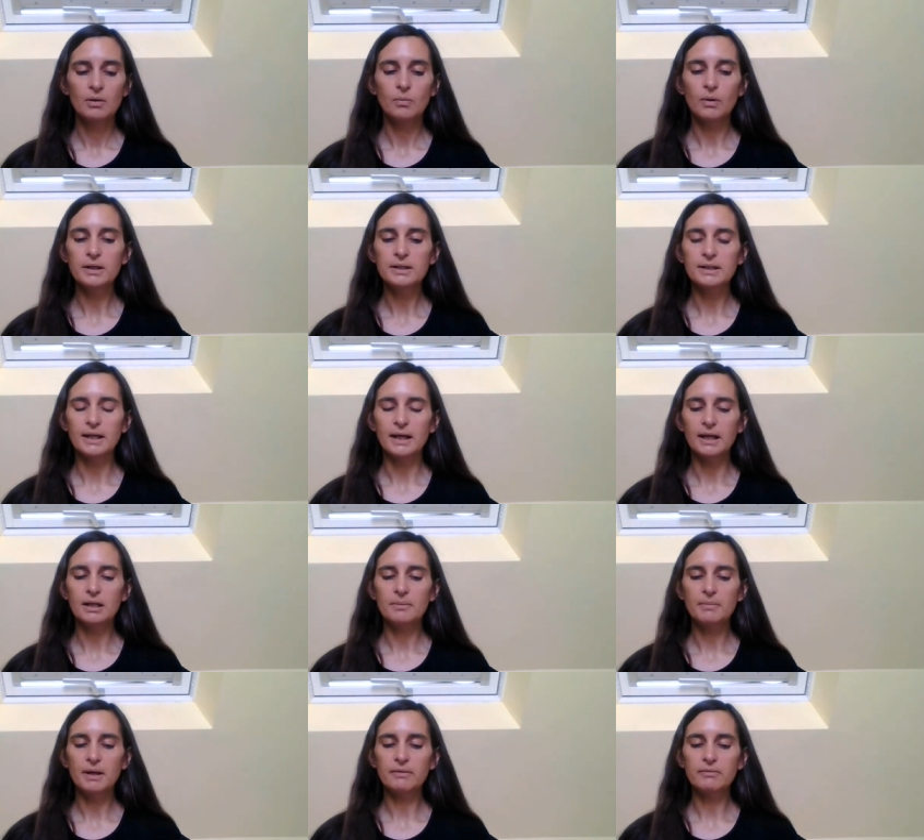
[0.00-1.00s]
One day
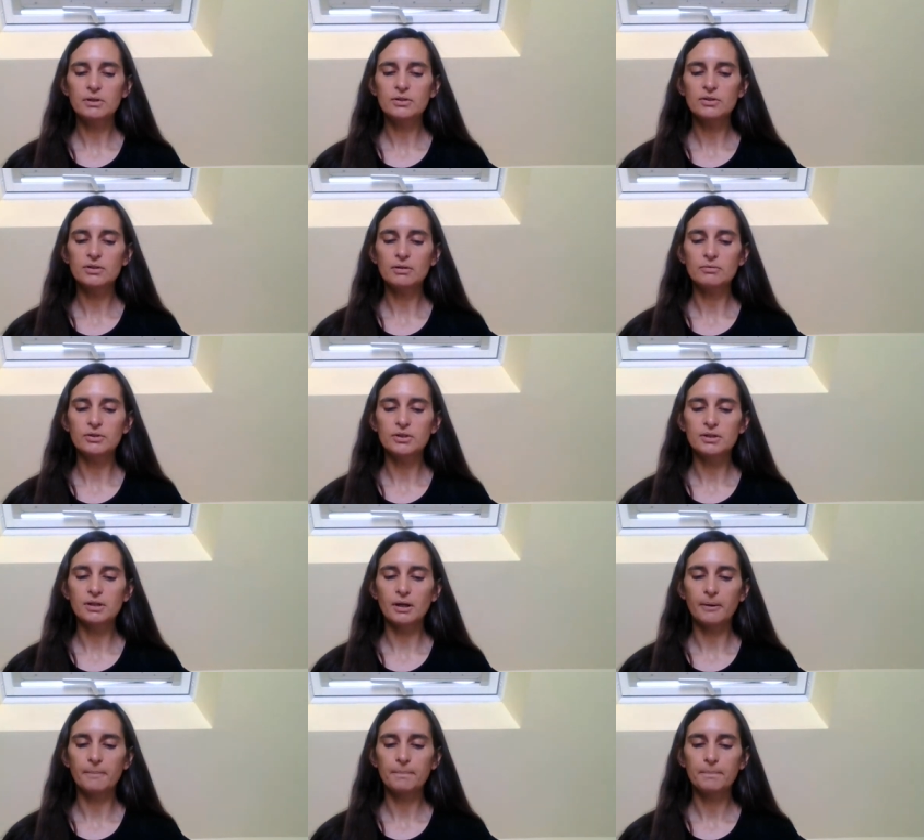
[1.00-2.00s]
American soldiers
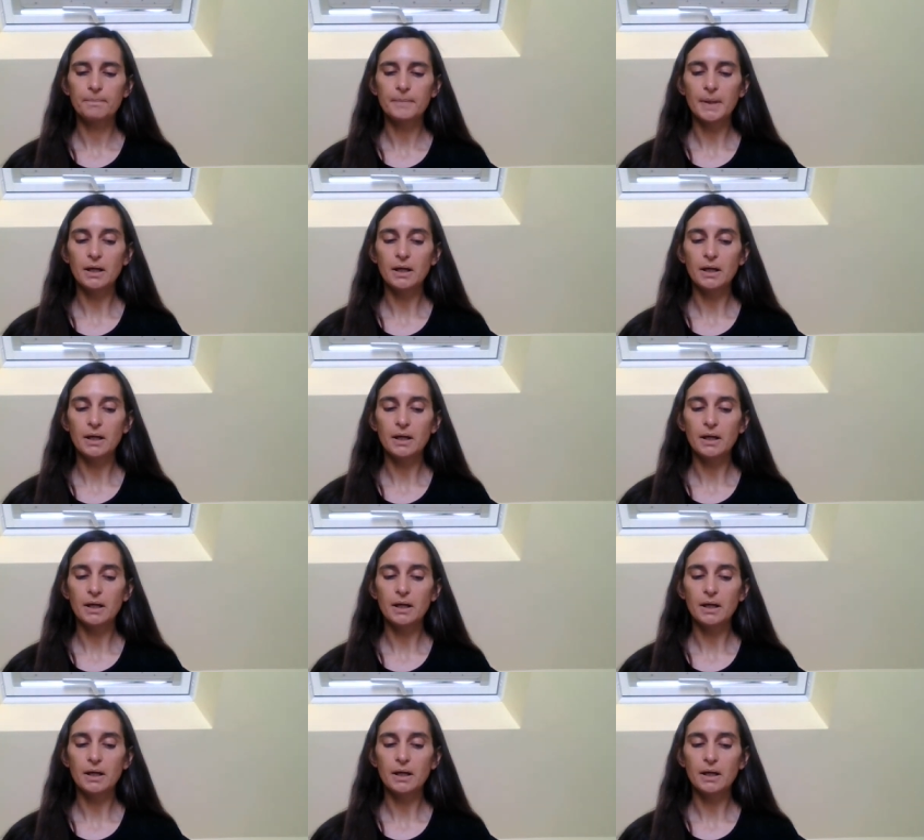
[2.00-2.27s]
come.